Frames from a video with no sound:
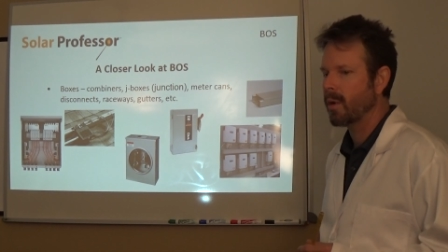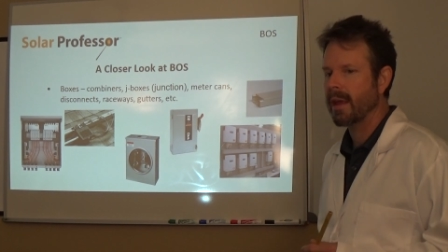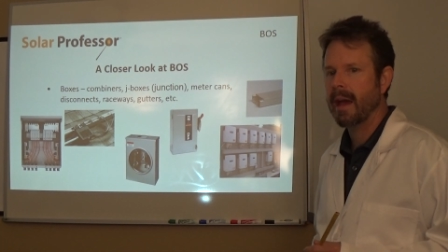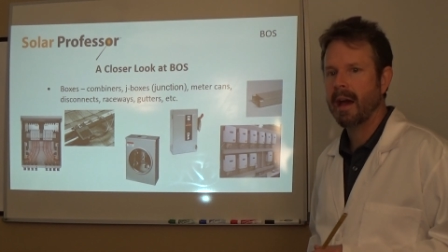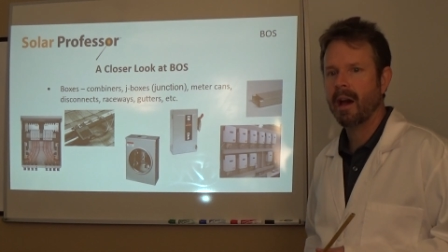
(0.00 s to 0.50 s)

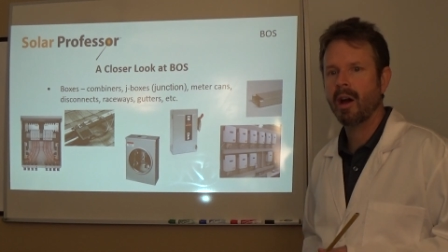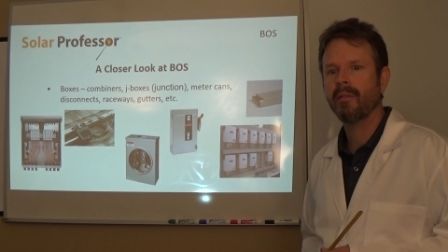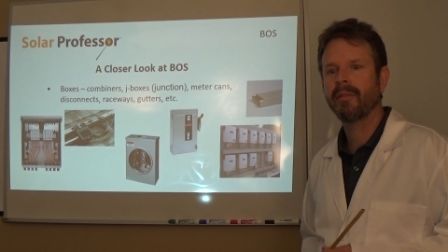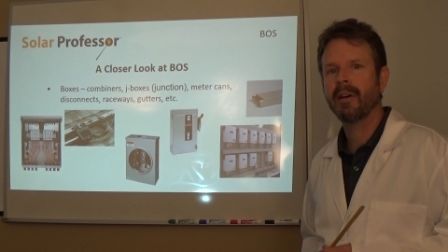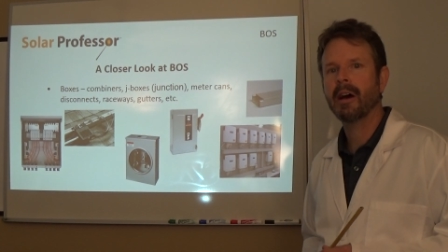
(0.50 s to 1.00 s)
we
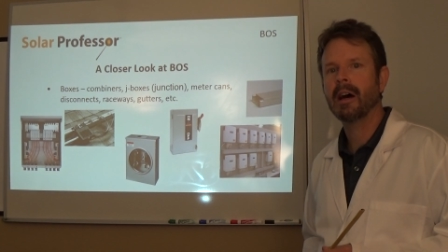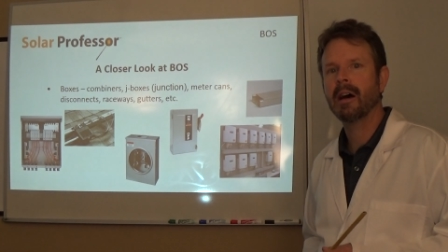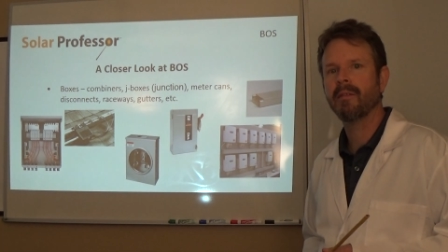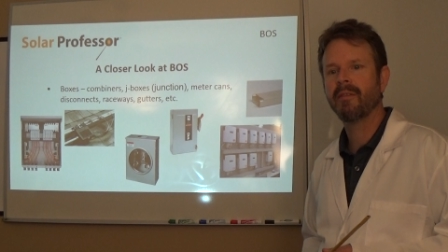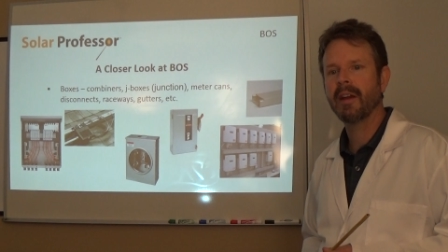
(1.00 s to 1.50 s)
have
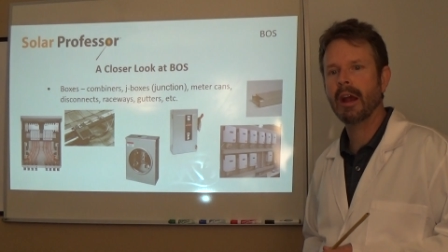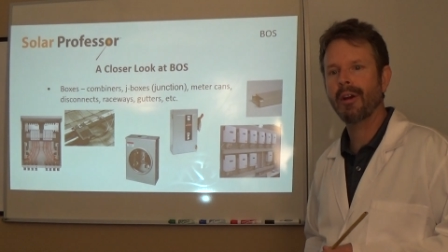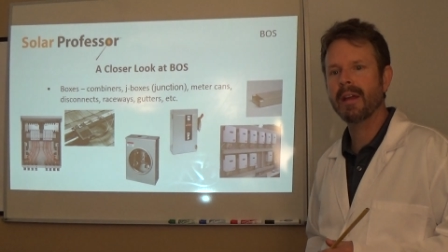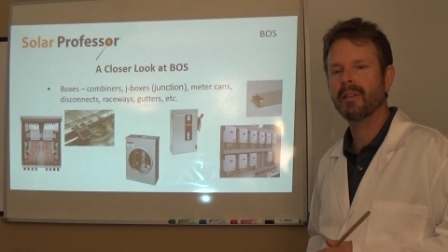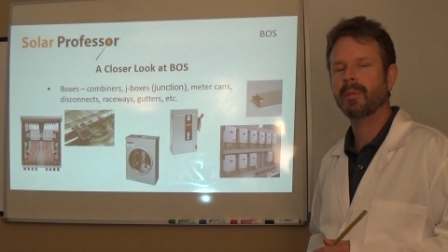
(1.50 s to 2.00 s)
uh,
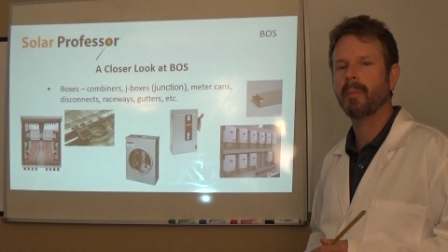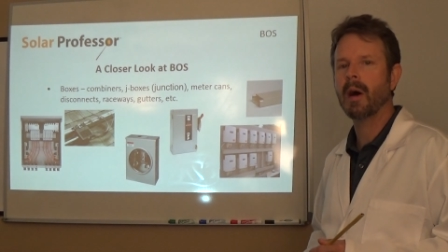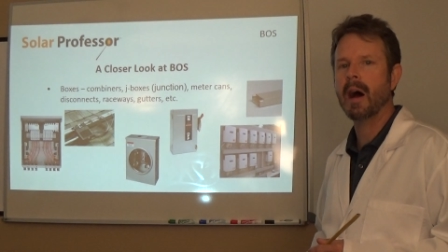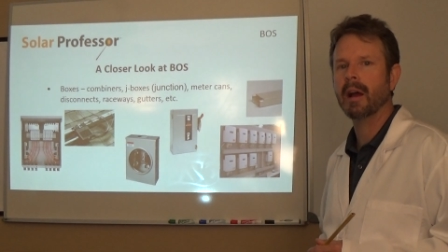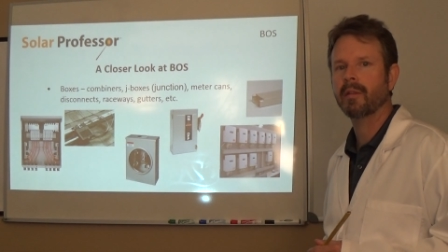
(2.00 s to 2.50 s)
various
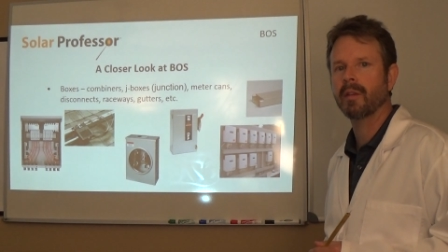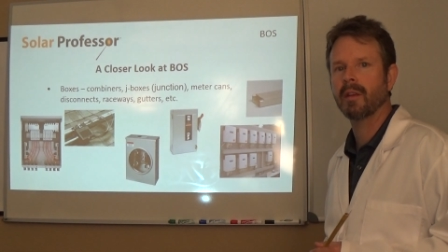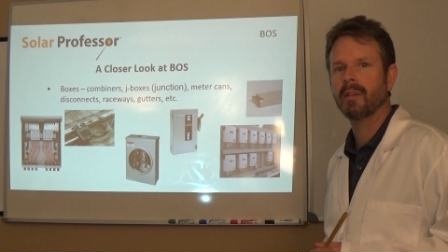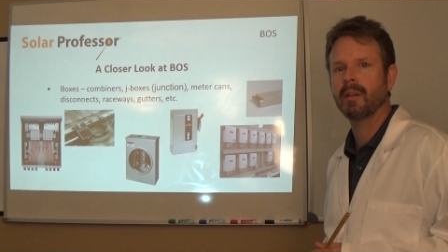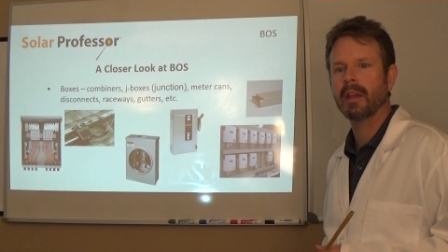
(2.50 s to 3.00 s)

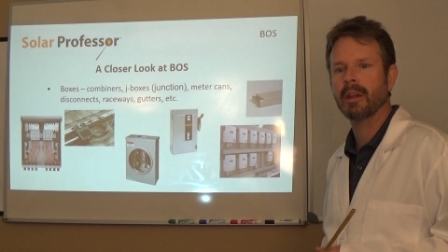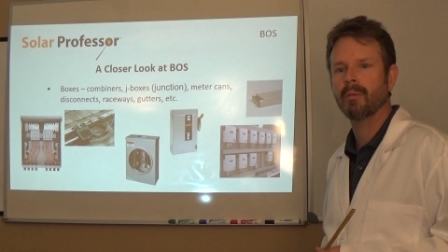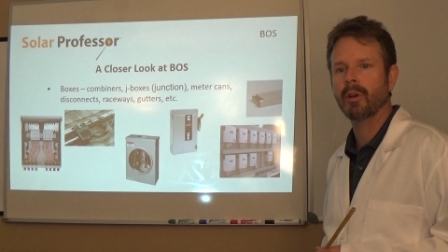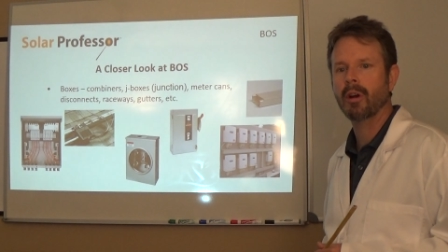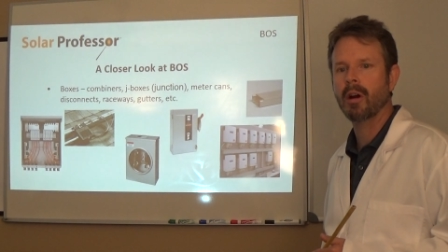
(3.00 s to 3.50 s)
boxes
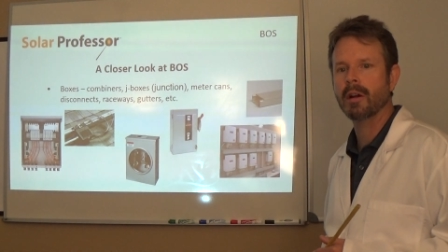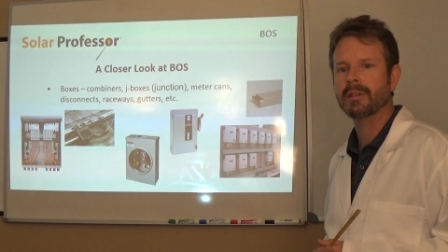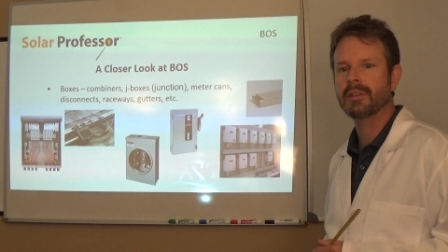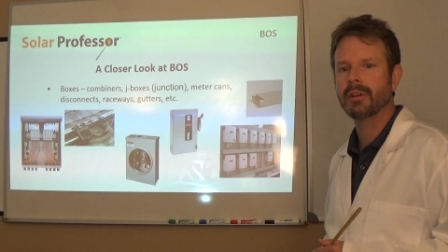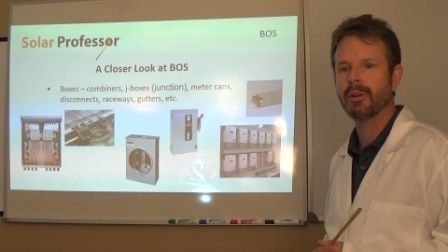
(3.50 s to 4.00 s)
in
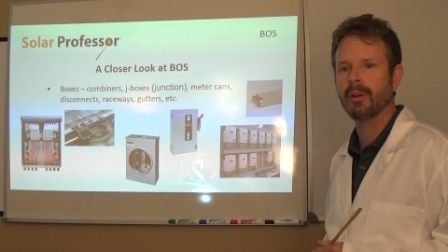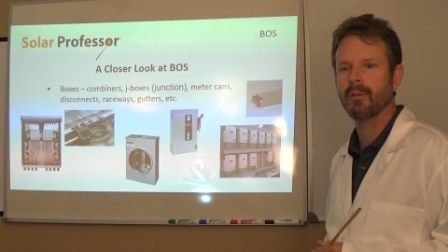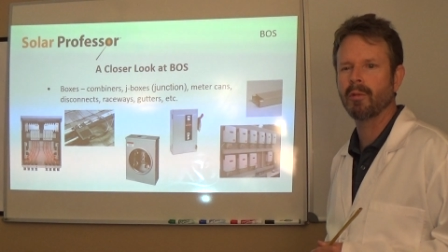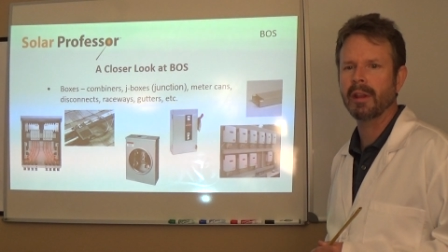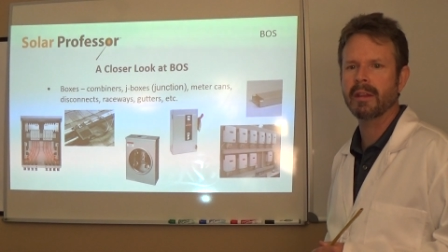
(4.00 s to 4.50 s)
regards
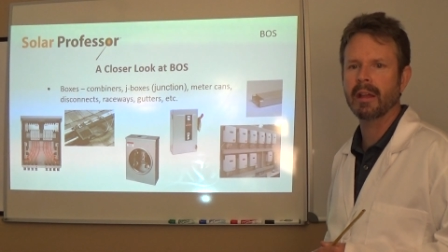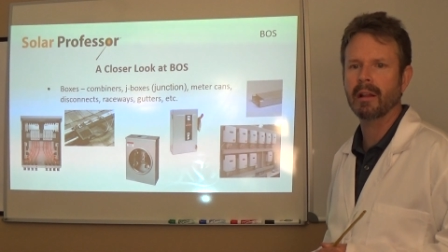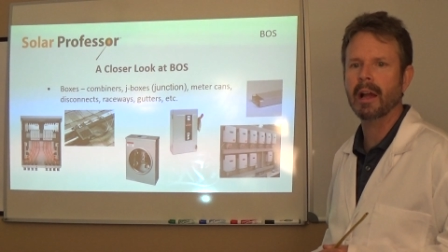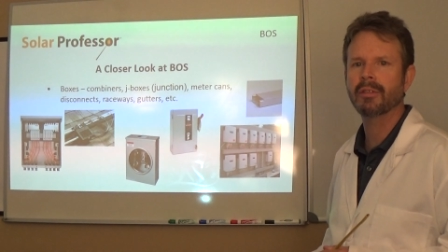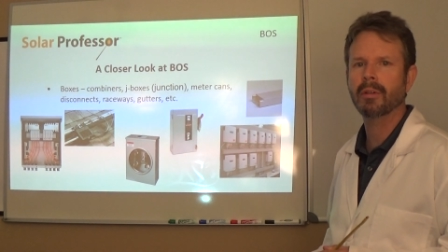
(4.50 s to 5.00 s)
to really the
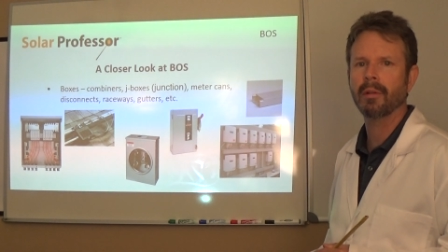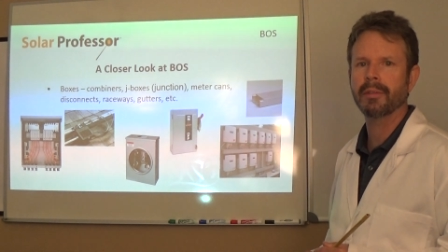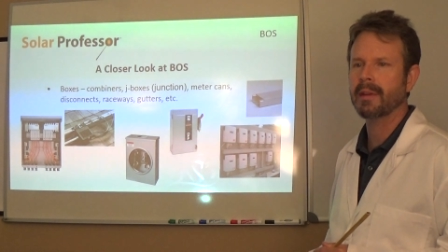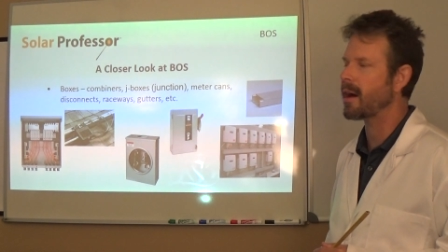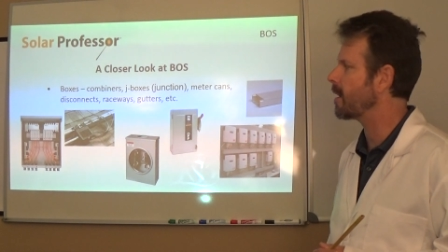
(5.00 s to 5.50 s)
electrical
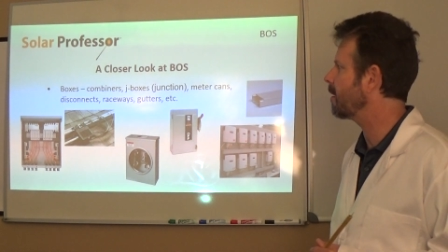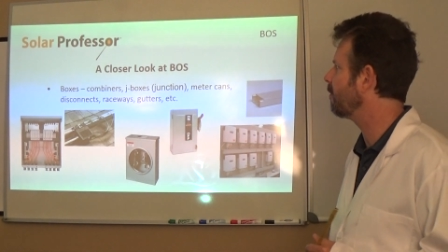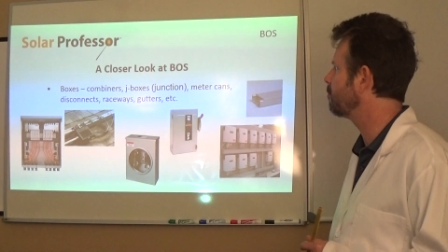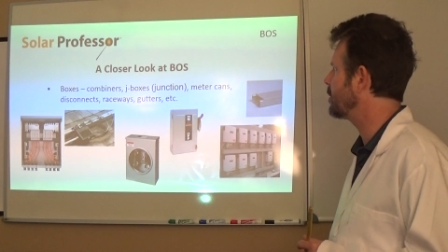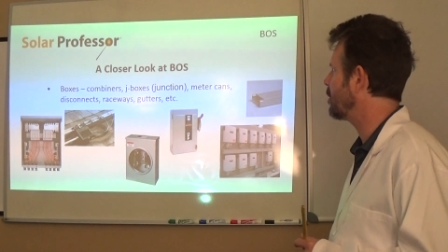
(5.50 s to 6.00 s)
side
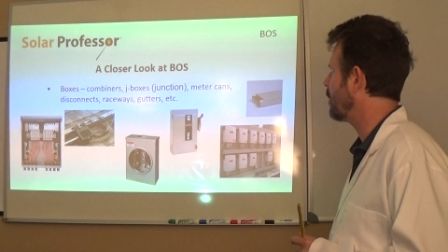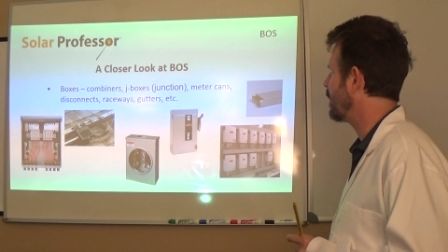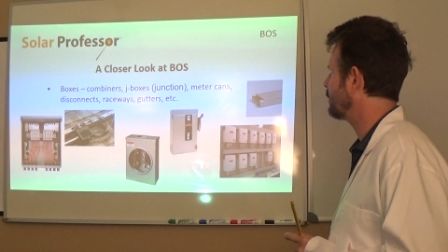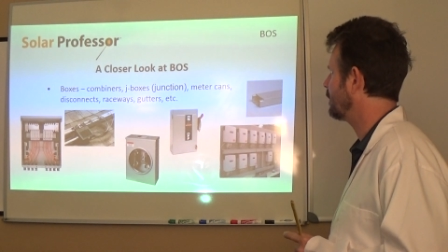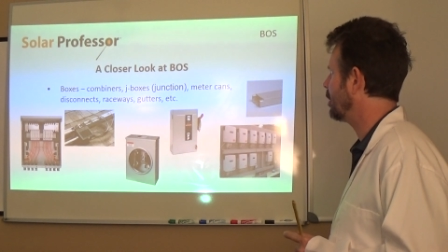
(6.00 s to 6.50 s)
of
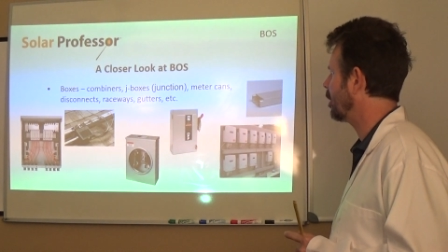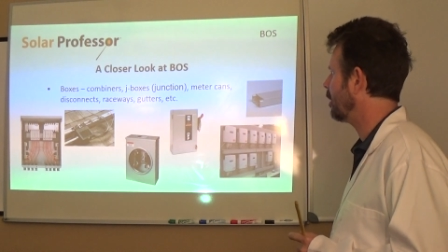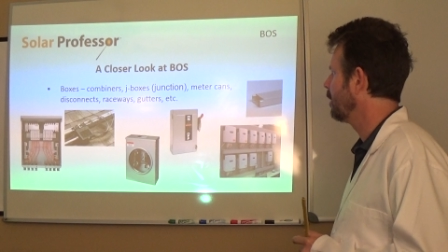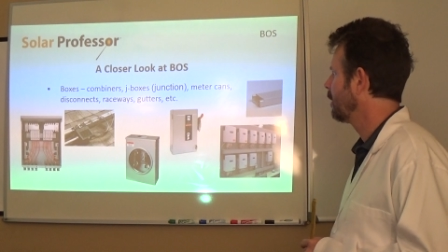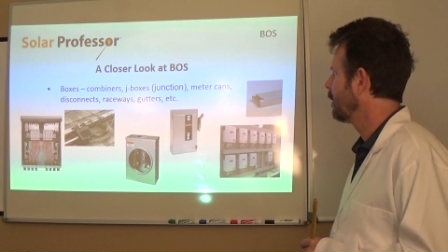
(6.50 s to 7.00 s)
BOS
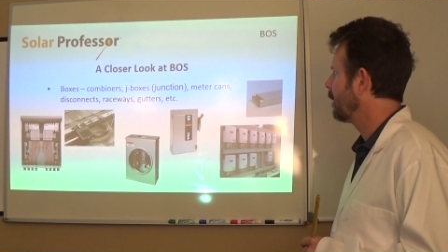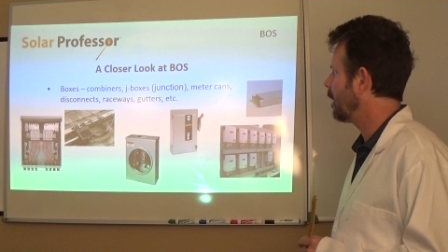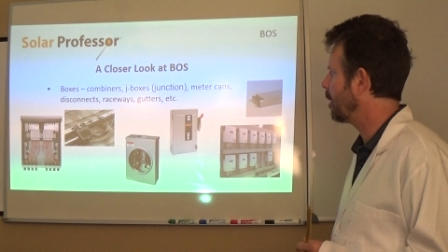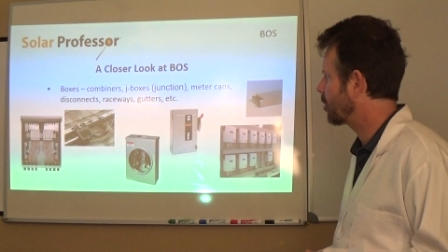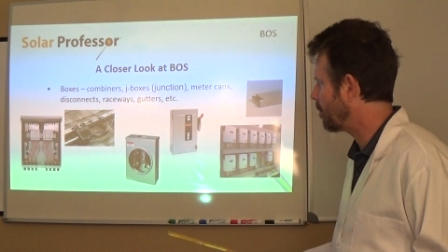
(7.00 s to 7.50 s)
here.
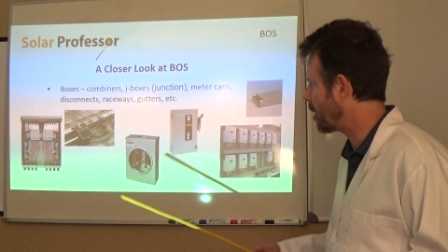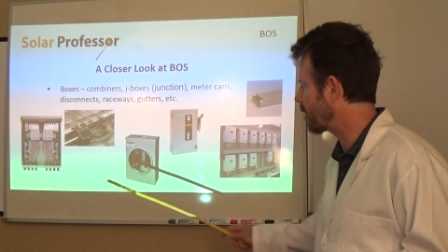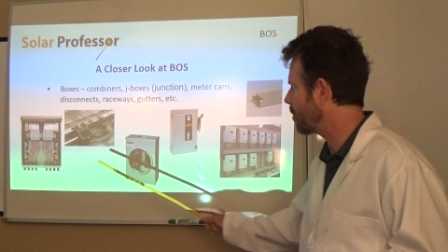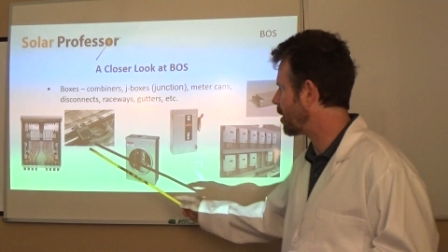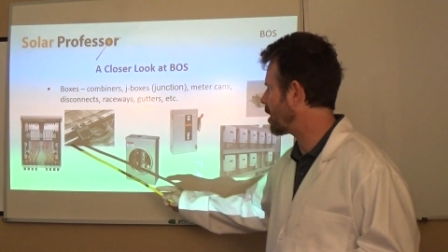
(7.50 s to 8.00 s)
Um,
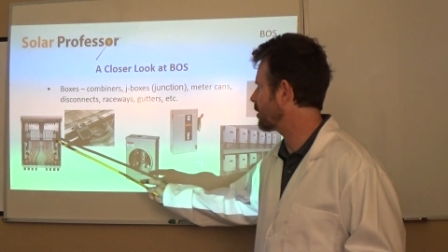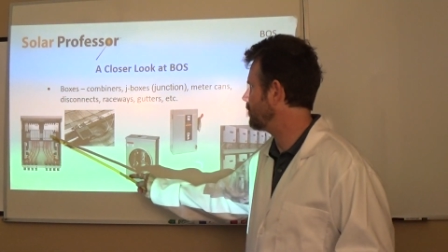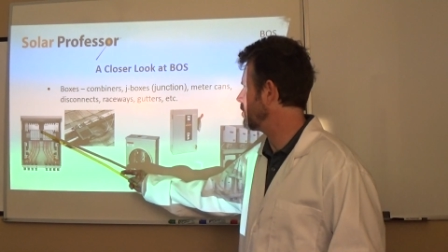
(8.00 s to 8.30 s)
combiner box